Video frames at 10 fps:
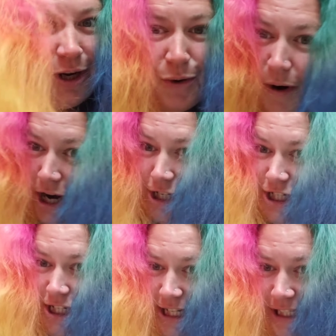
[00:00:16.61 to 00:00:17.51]

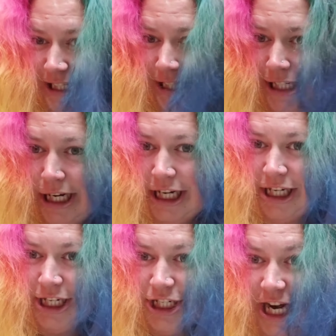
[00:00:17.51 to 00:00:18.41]
wash this
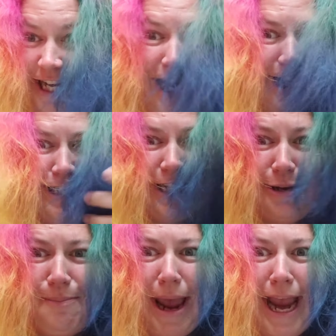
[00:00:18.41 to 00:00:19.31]

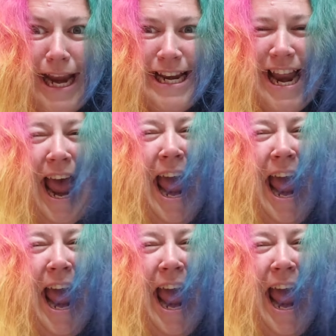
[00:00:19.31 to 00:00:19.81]
gigantic mane